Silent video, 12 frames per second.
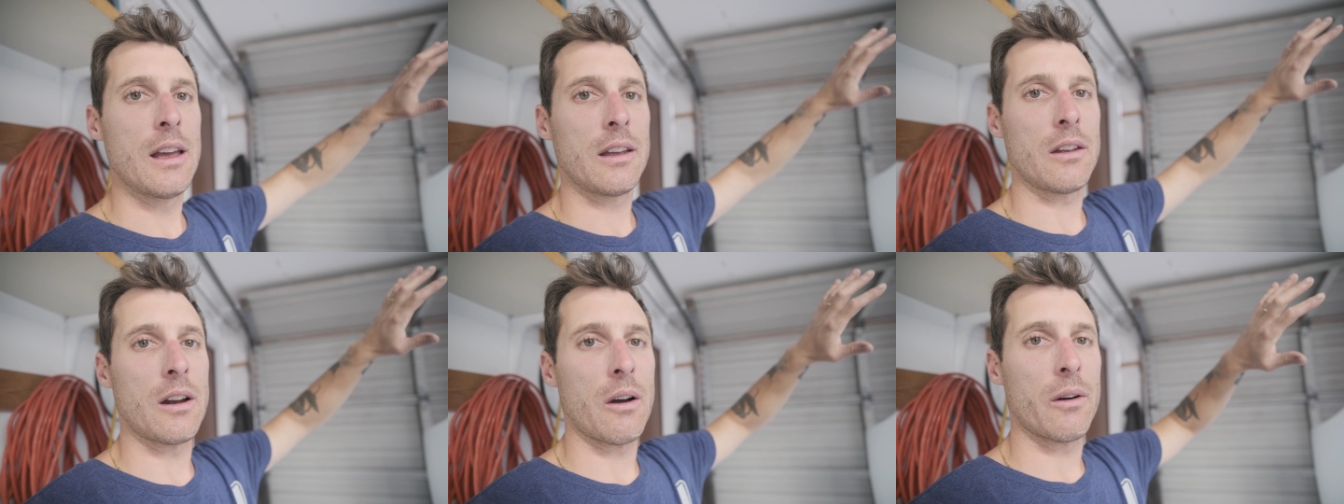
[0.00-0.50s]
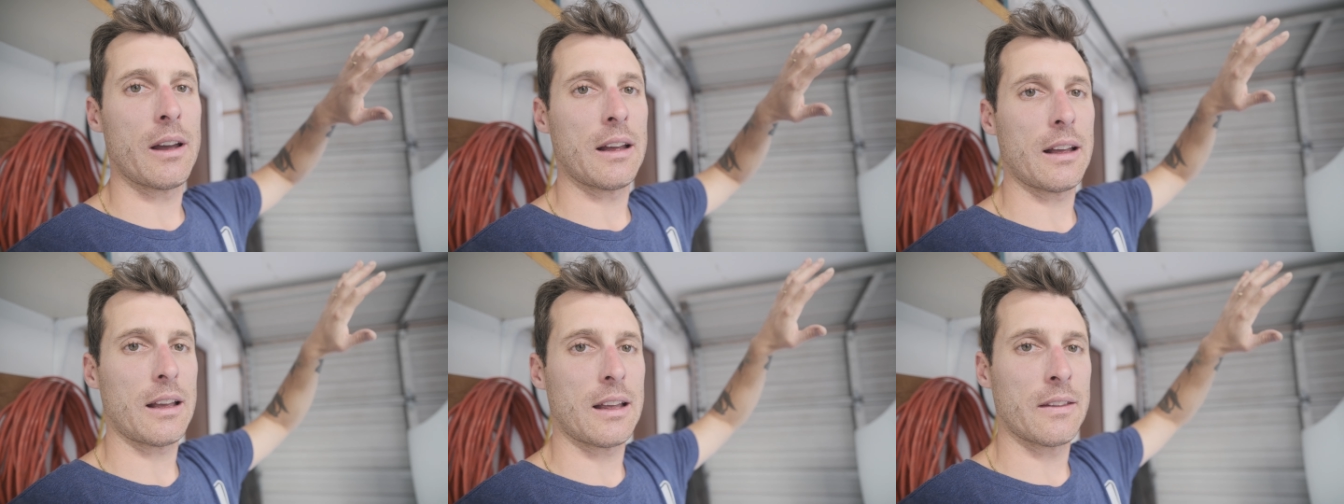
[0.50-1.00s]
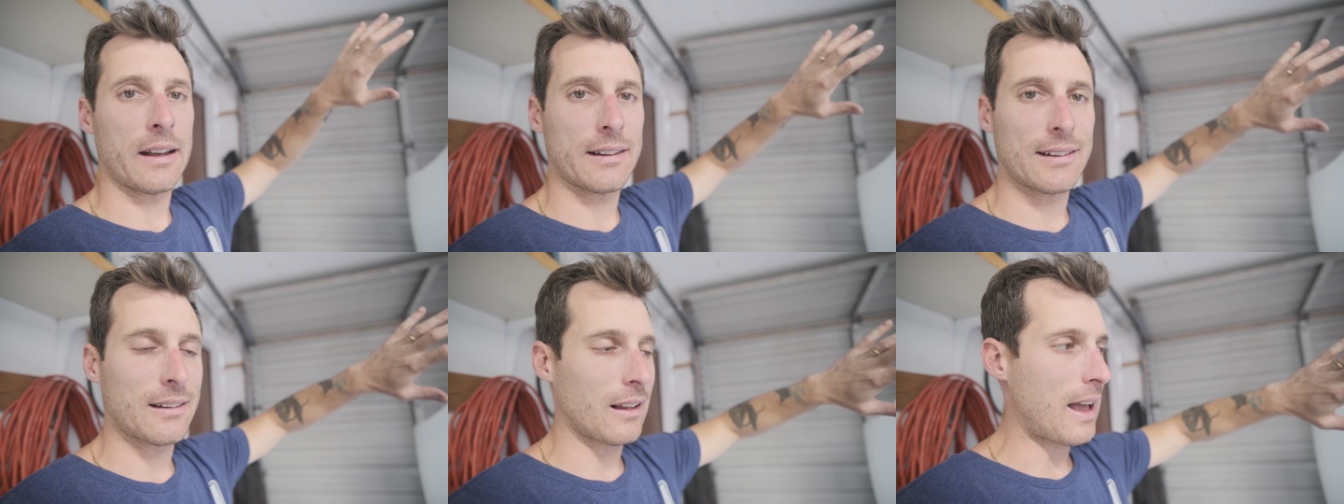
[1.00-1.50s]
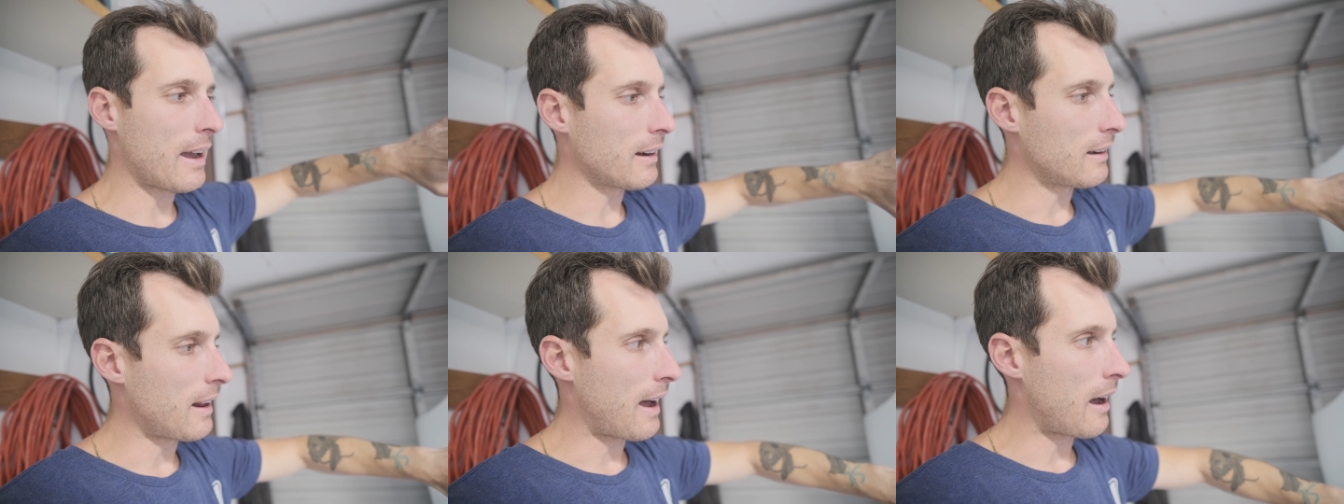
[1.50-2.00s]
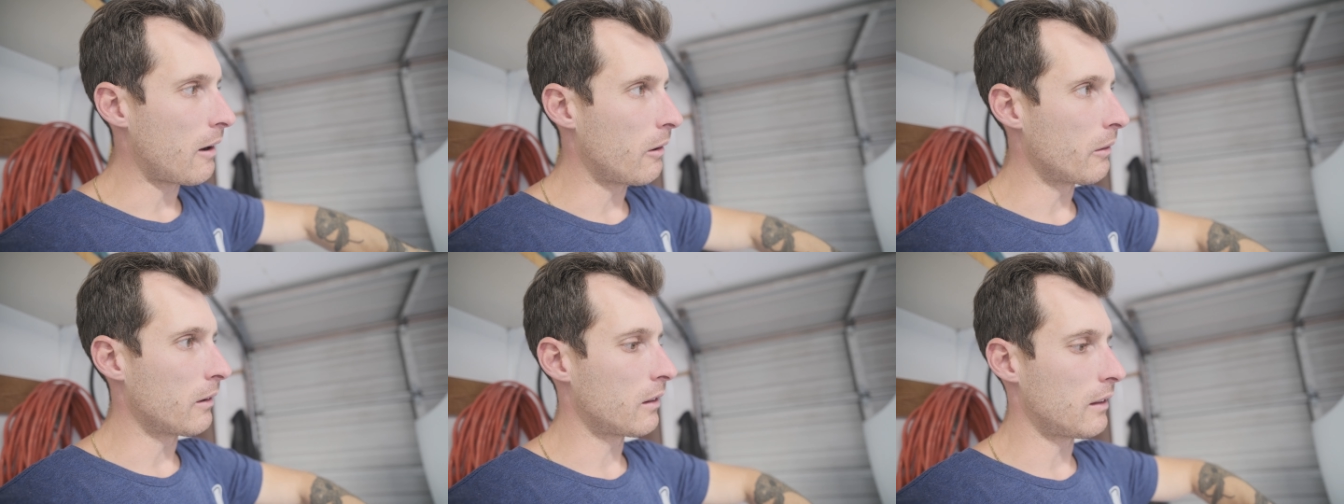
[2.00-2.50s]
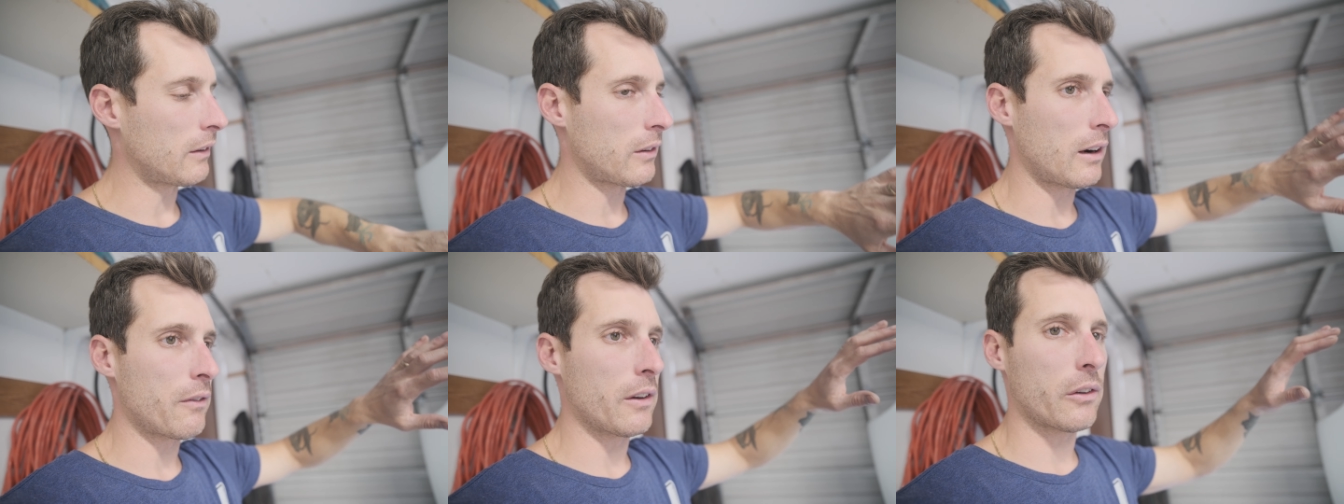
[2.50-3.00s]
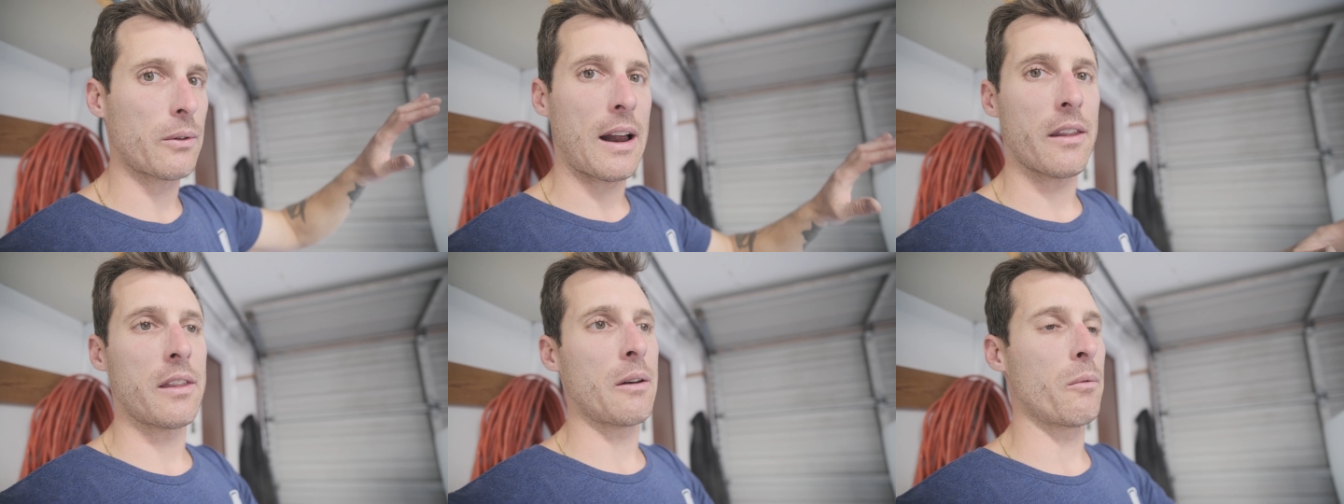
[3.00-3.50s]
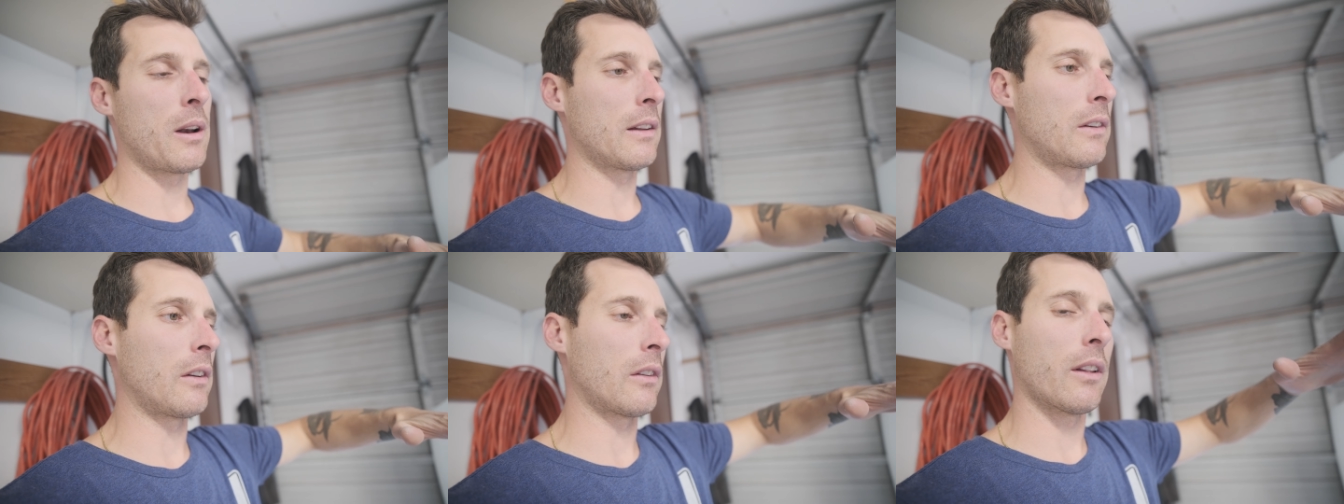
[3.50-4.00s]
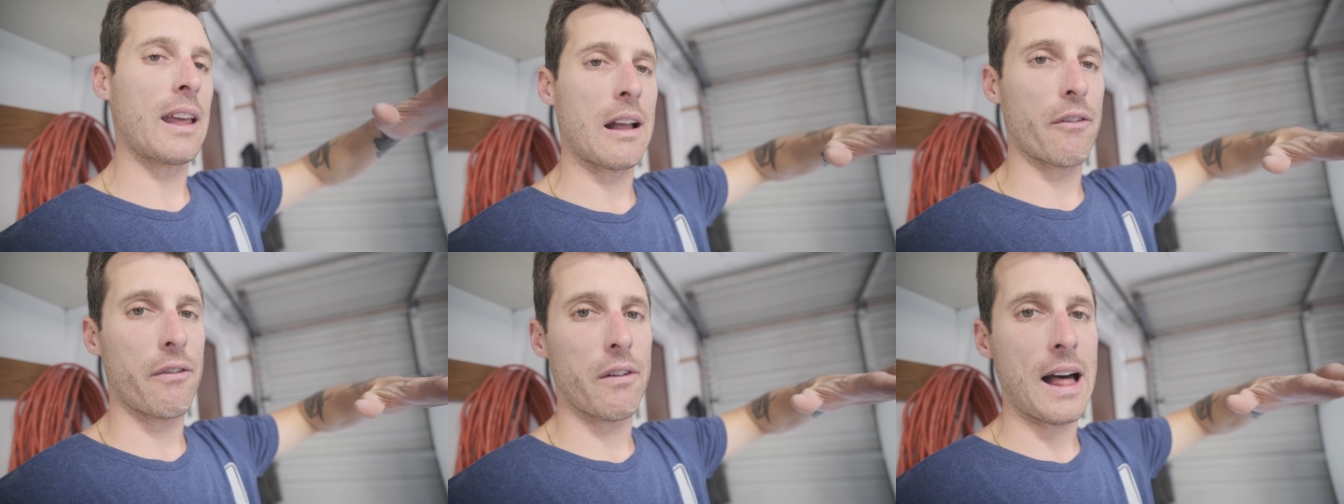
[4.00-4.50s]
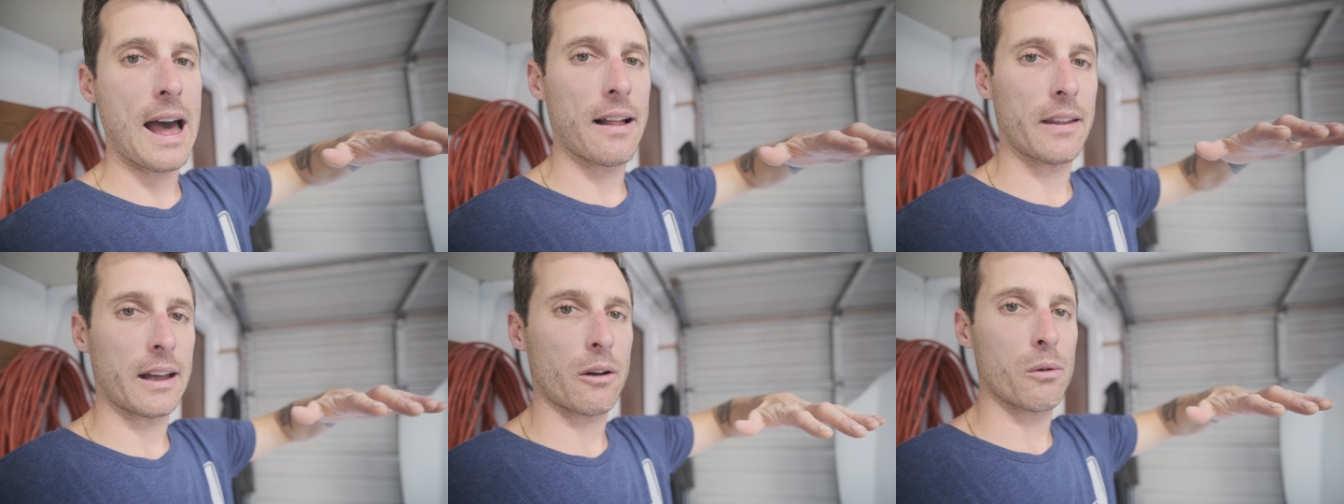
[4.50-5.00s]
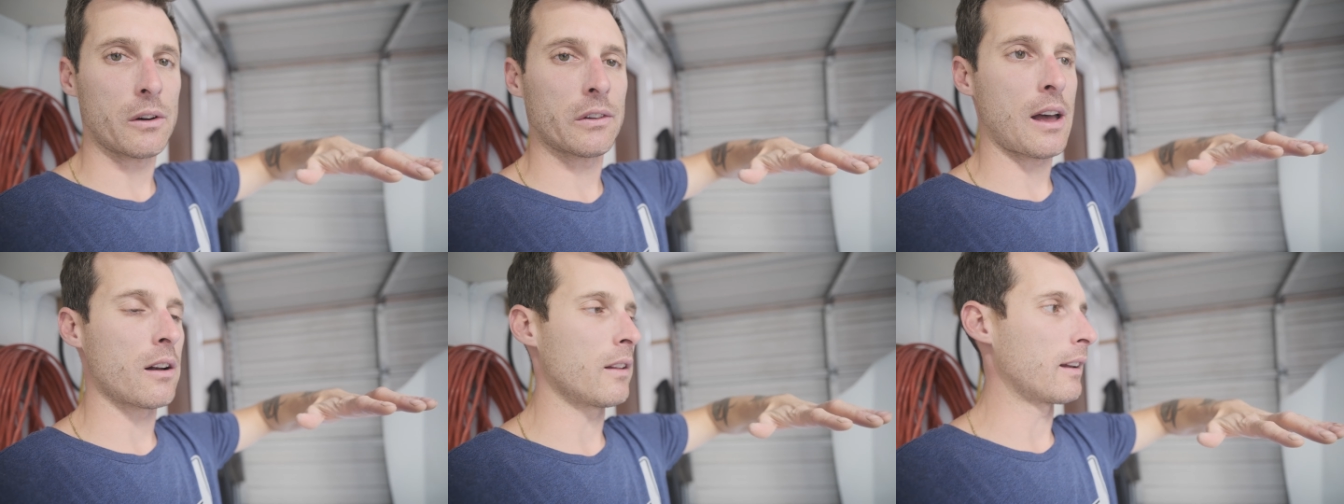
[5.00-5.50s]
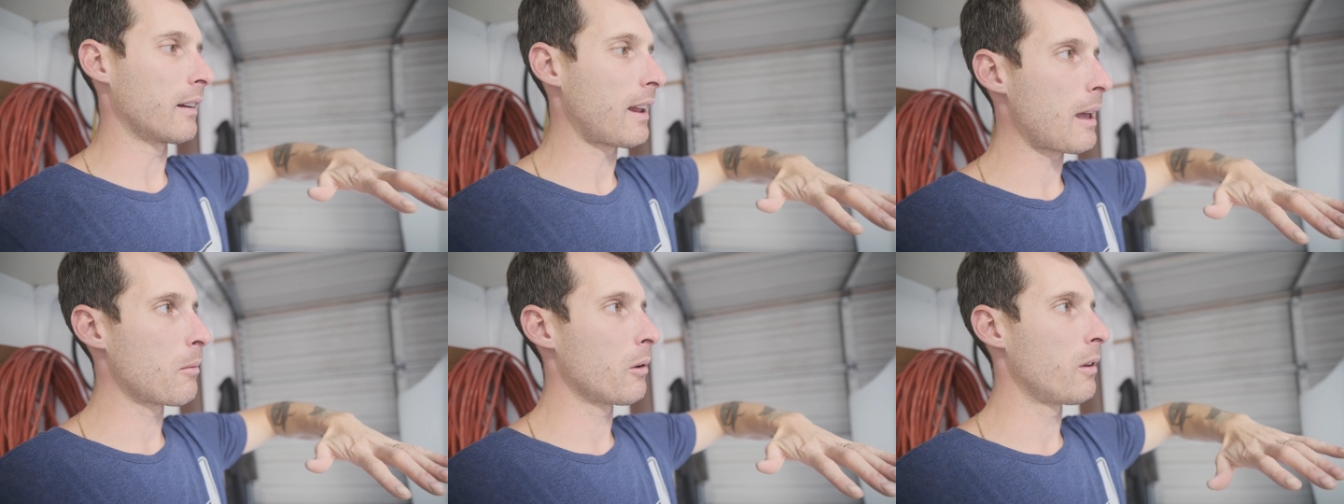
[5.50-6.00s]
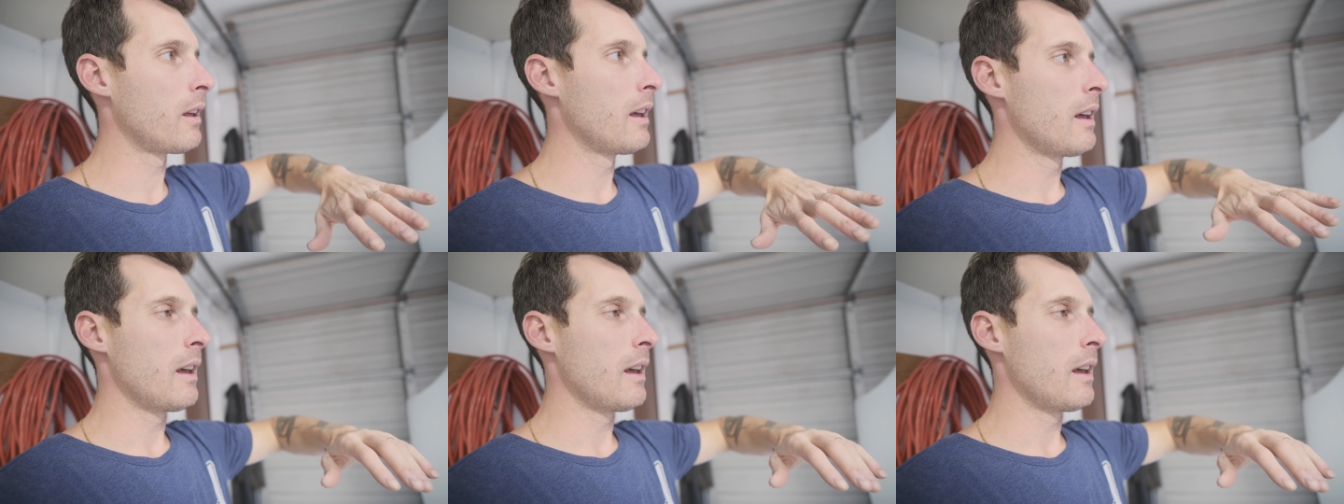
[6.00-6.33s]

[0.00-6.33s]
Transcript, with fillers: you know, it can like slide down the surface rather than when it's just laying flat, like horizontal on a table.